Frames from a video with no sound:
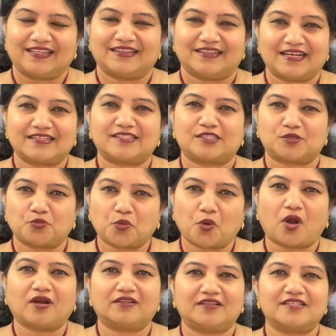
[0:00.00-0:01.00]
That's
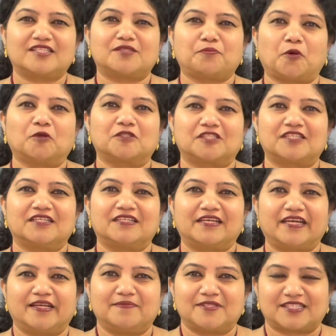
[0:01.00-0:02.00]
what the sports and
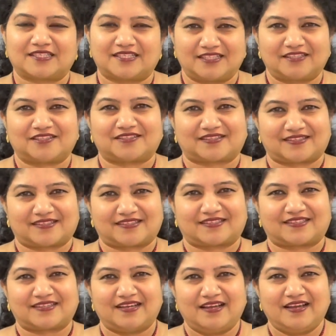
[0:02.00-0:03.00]
games teaches
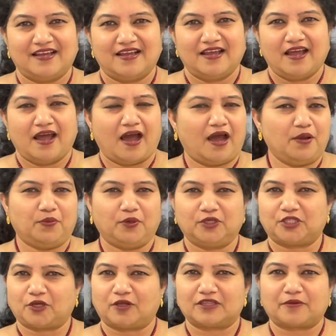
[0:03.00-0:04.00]
us. I
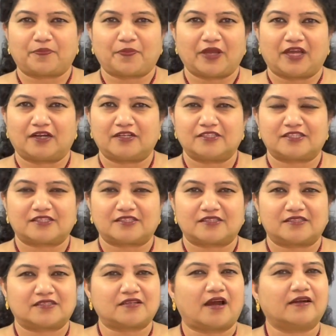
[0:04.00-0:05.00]
want all the parents
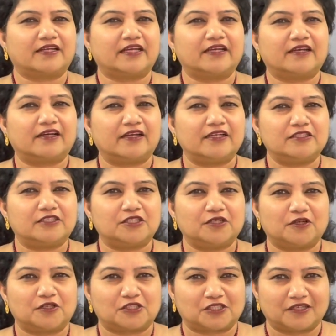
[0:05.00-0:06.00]
start encouraging
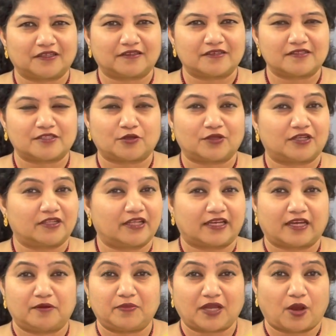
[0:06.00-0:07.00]
your children so that they
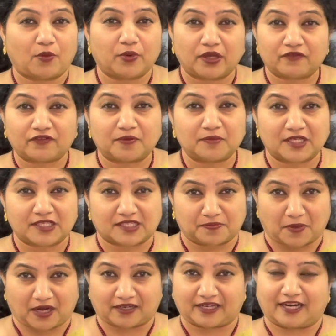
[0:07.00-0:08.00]
can be away from the
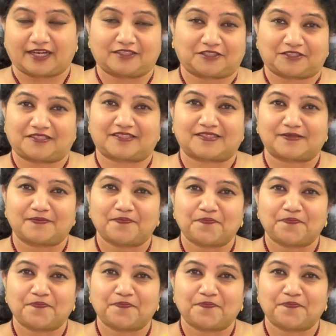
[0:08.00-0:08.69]
smart gadgets.